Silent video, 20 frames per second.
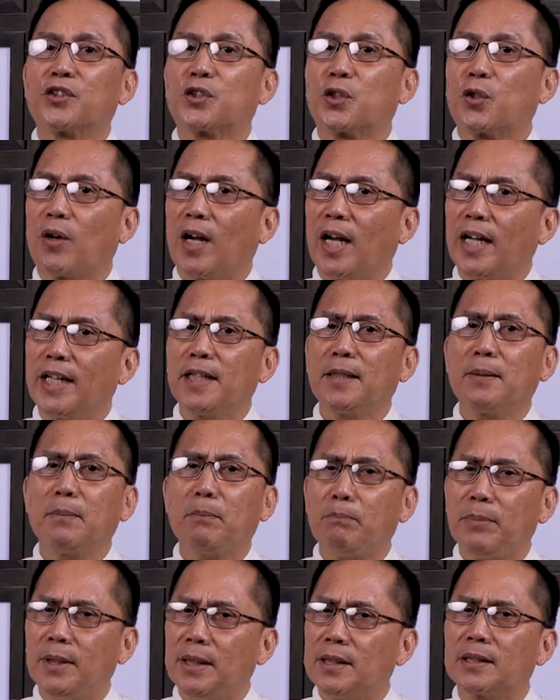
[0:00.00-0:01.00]
trying
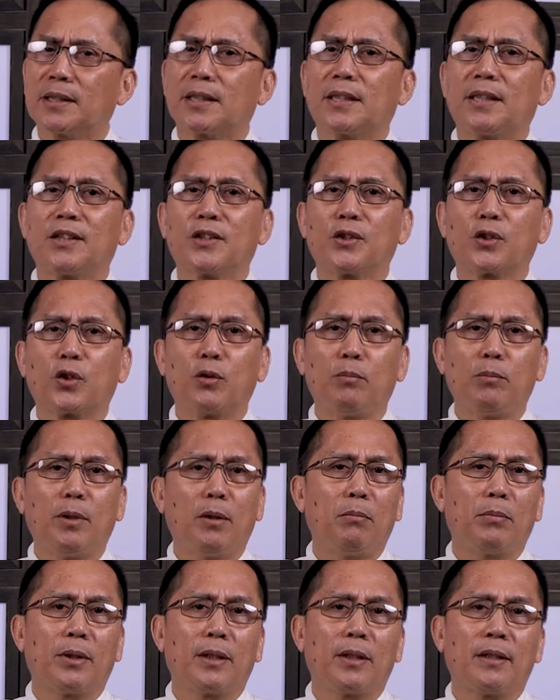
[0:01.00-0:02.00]
Peter to
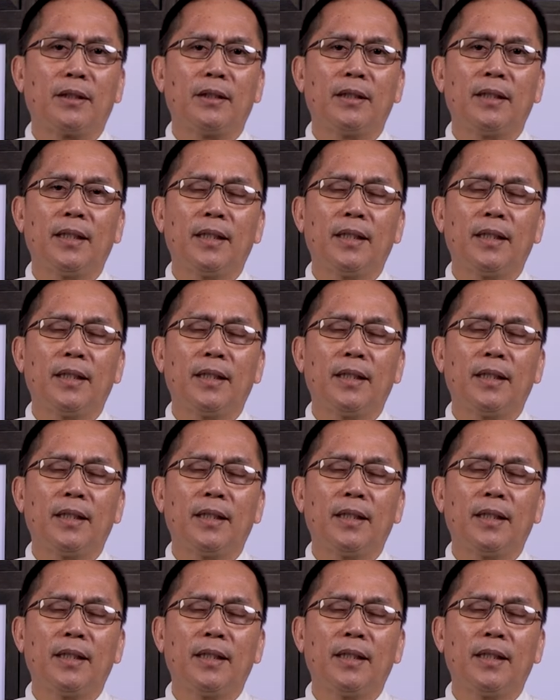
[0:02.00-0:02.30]
remember